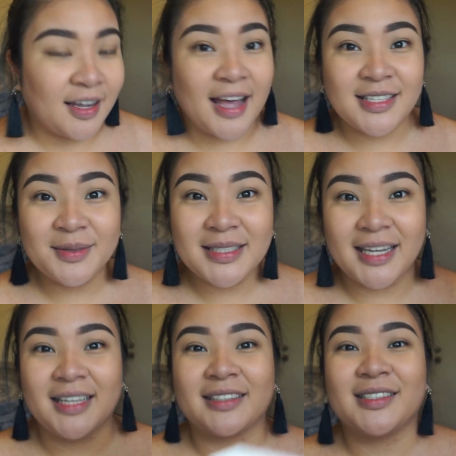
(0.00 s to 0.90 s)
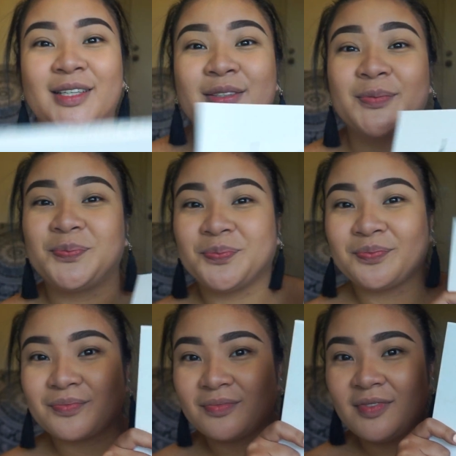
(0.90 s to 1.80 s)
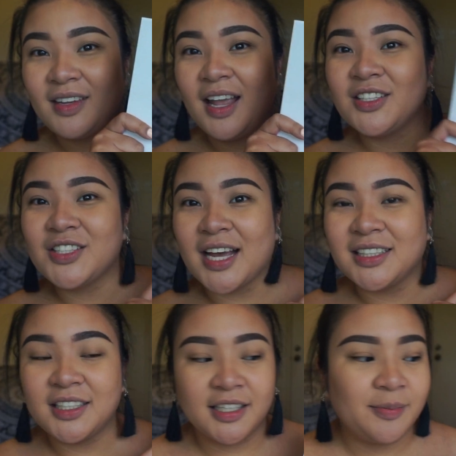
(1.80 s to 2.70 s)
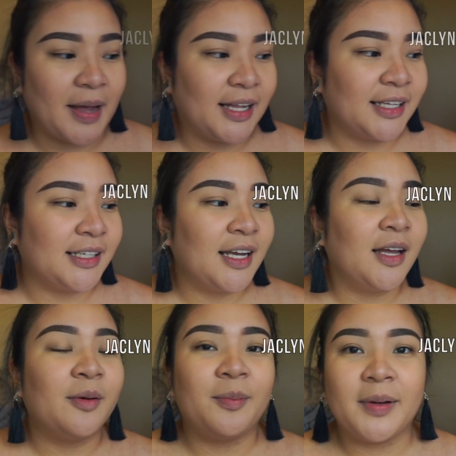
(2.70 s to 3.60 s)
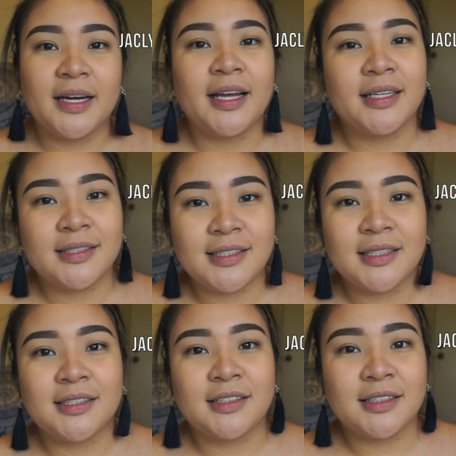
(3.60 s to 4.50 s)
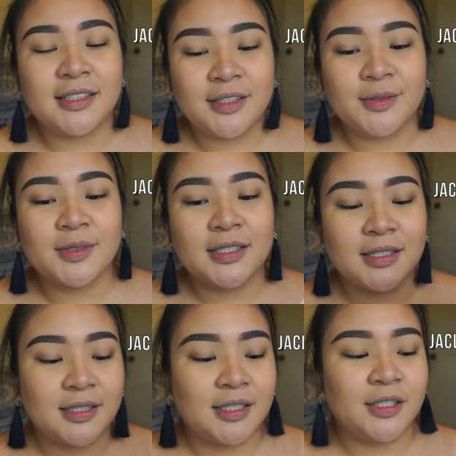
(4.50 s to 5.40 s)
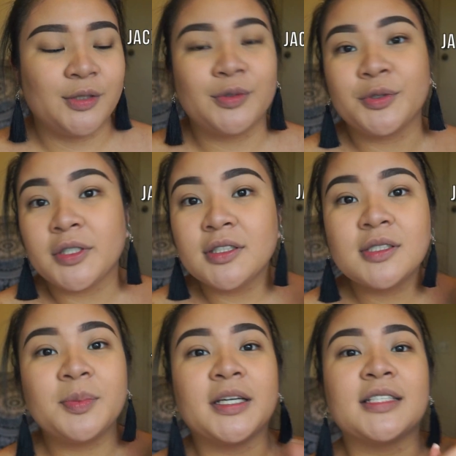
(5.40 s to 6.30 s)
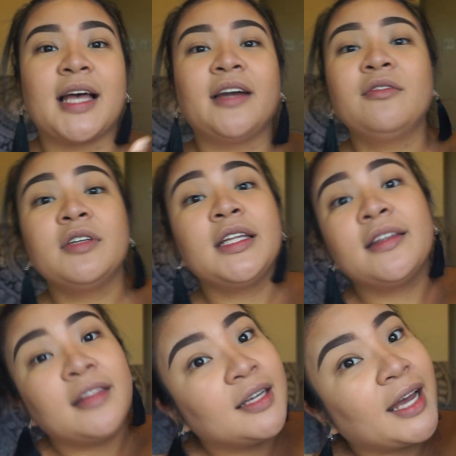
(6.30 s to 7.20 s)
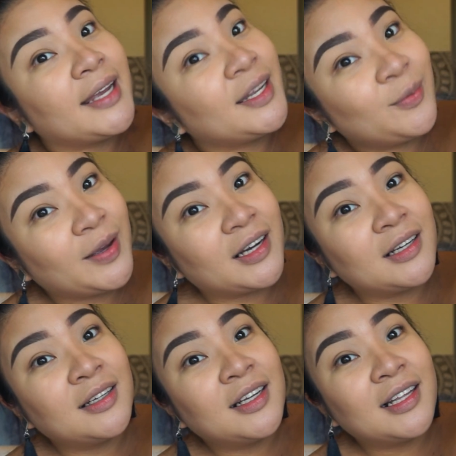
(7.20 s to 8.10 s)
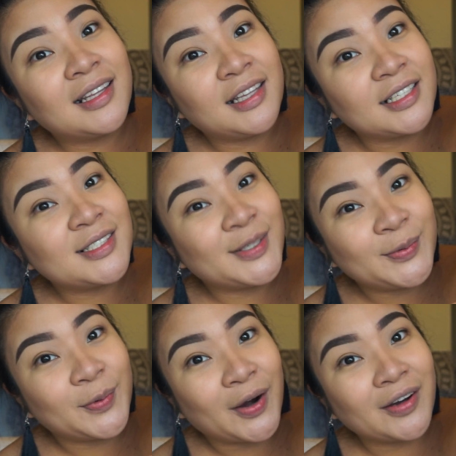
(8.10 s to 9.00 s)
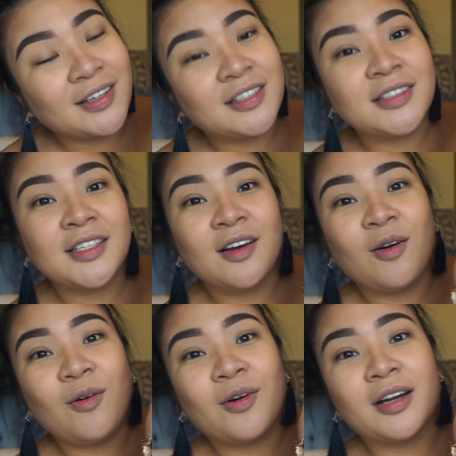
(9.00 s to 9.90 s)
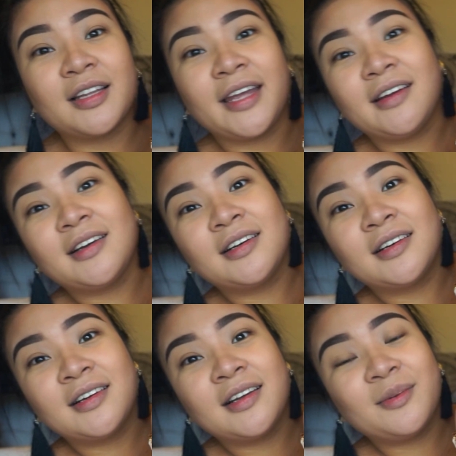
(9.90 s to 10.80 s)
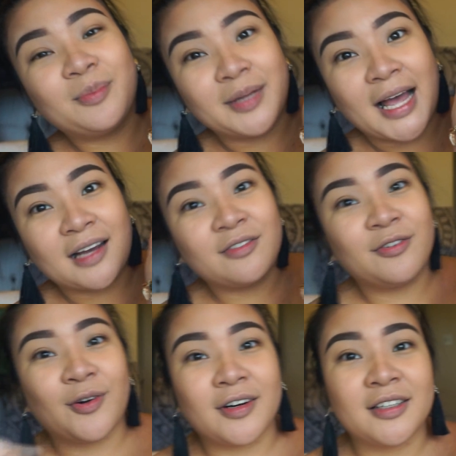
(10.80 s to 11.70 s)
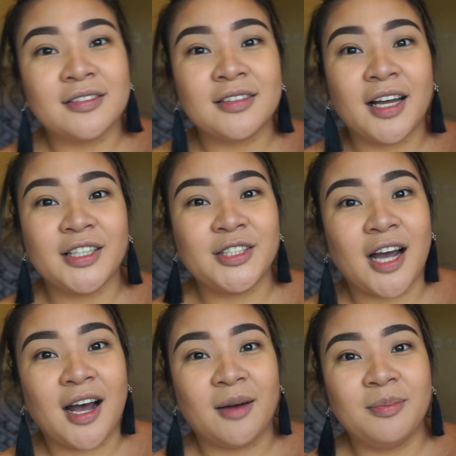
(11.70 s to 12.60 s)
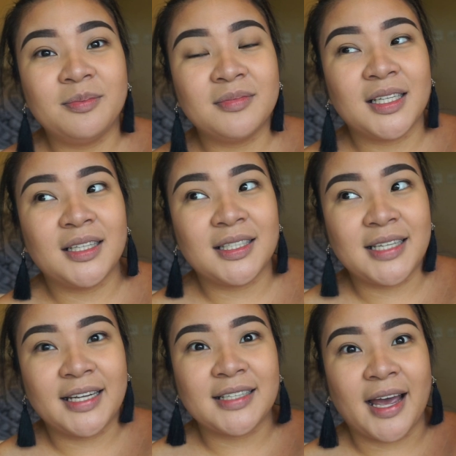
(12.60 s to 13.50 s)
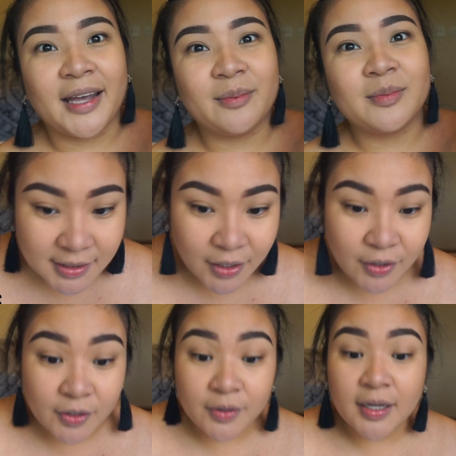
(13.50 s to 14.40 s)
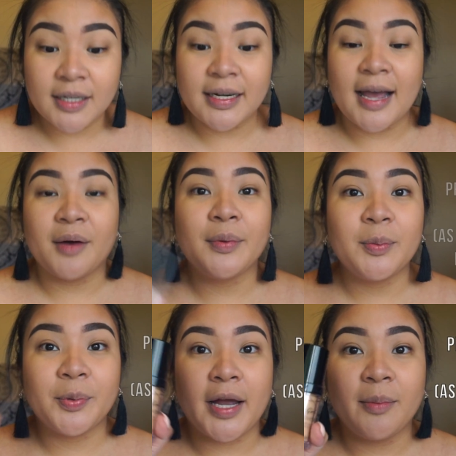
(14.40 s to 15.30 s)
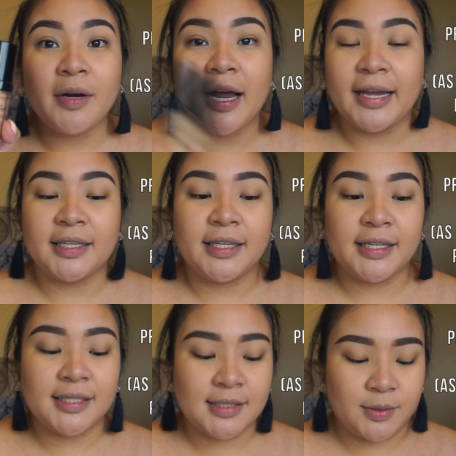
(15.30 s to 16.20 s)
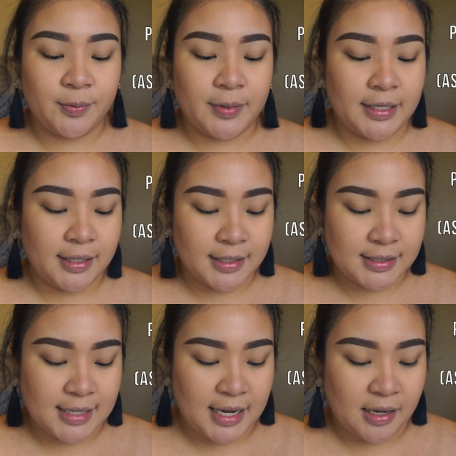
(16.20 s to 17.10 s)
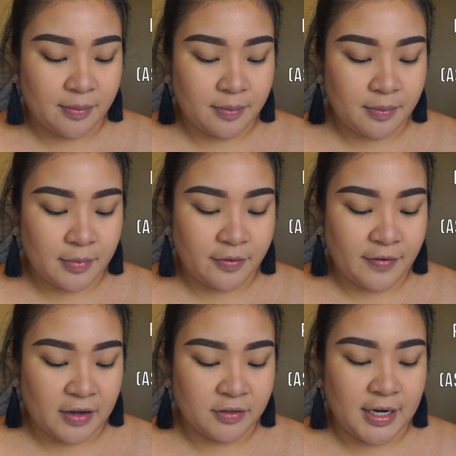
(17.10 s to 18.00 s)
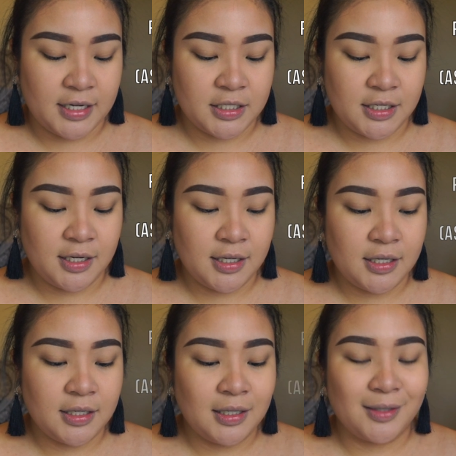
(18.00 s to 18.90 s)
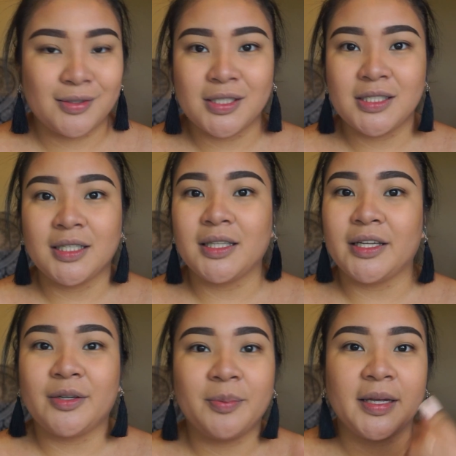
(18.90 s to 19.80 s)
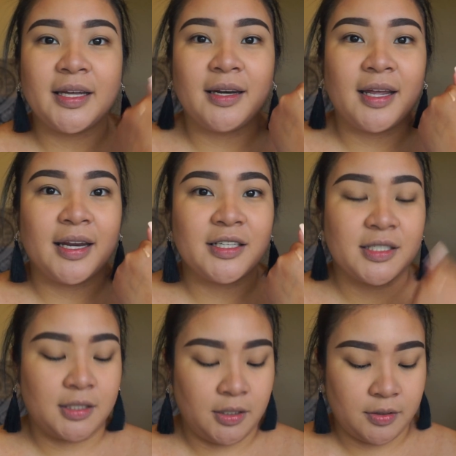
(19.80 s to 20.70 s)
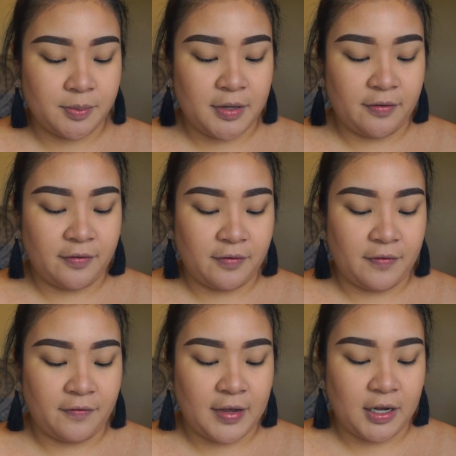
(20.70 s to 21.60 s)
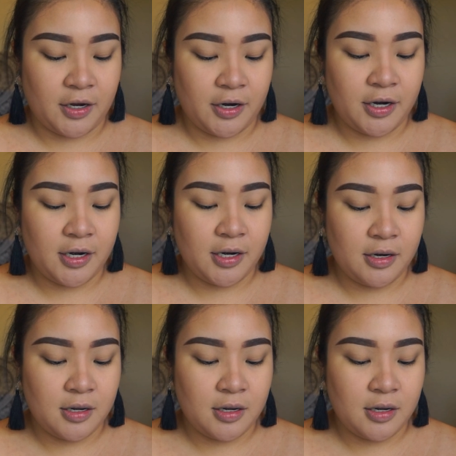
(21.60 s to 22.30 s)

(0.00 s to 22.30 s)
As I was saying, so Jaclyn Hill palette, but I still use the neutrals because I don't really think I can wear this to work or like black for a job in the daytime. So now we prime our eyelids with the same foundation, just a little bit, and I just use my finger.